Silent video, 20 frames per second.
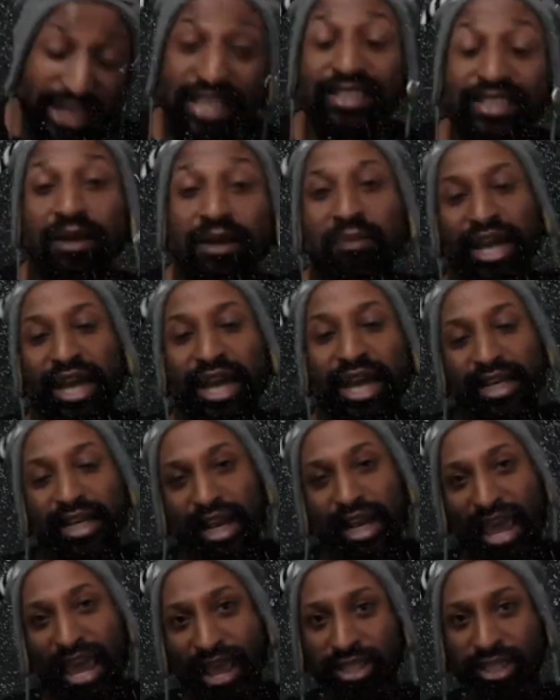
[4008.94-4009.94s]
somebody
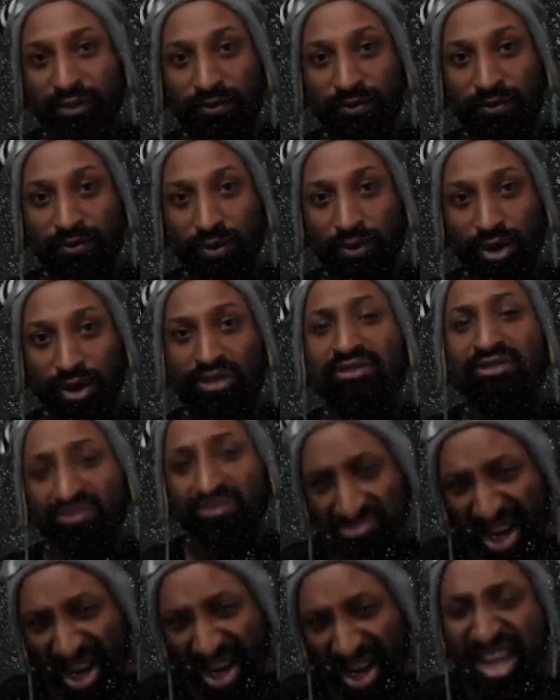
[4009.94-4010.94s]
to answer for it
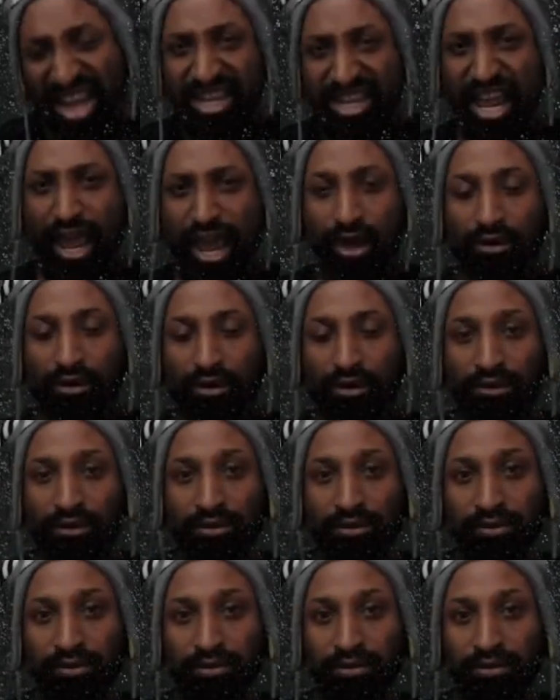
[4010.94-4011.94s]
right now.
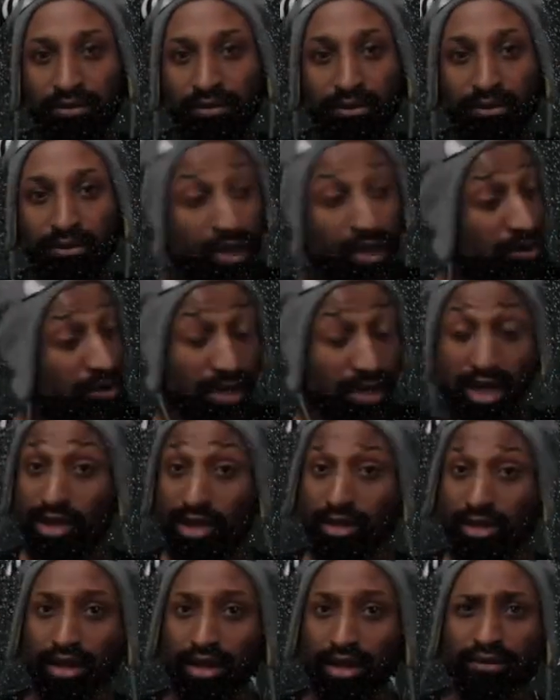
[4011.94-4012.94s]

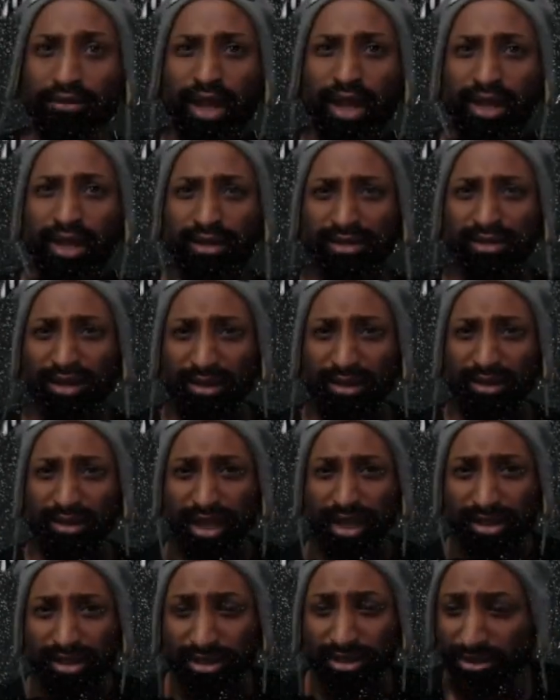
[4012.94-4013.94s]
Okay, all right, all
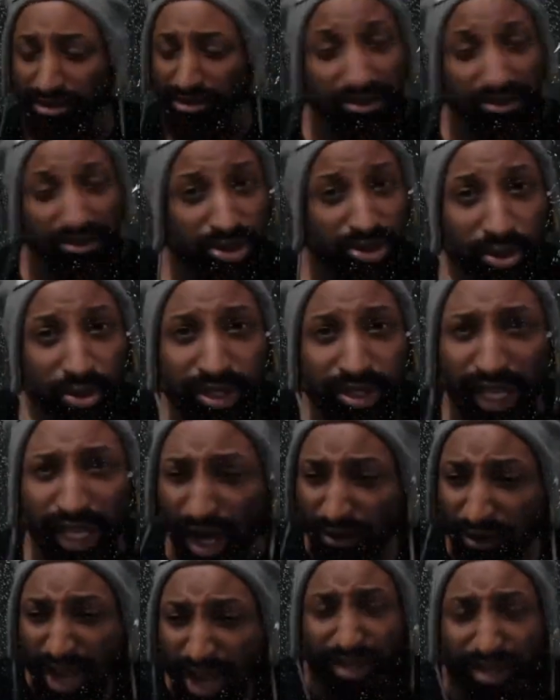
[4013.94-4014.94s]
right, cool. Steward's like,
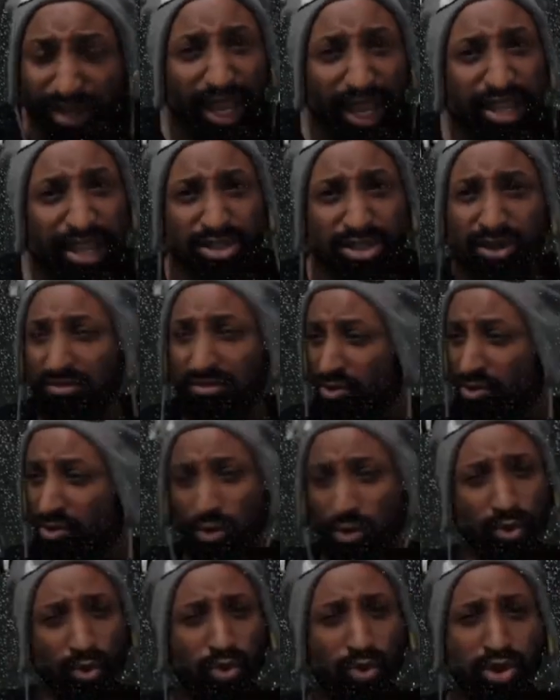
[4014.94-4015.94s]
all right, guys, you go.
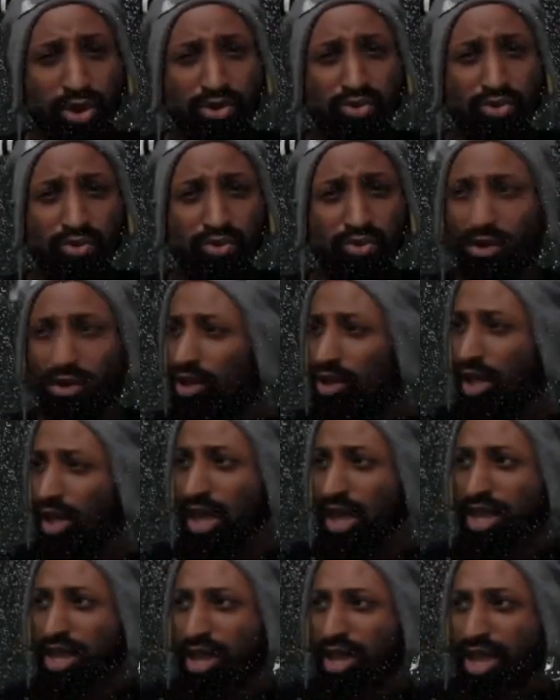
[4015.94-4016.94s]
Whoo,
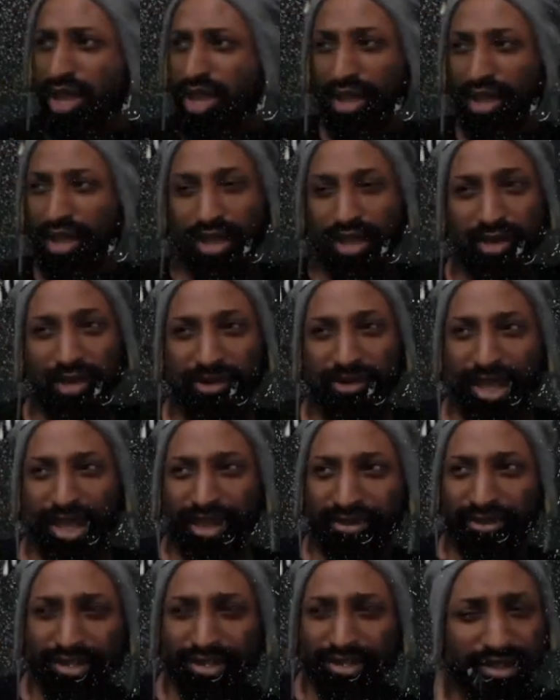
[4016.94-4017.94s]
hey, hey, calm
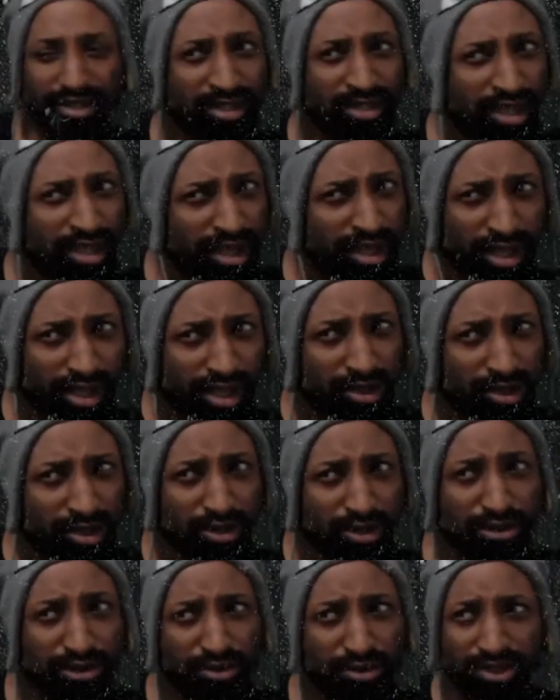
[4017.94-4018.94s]
down. This is
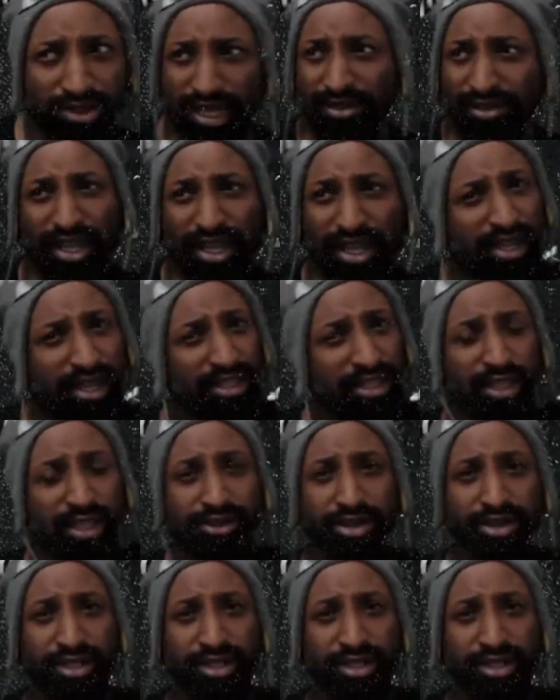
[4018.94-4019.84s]
who sounds like a serious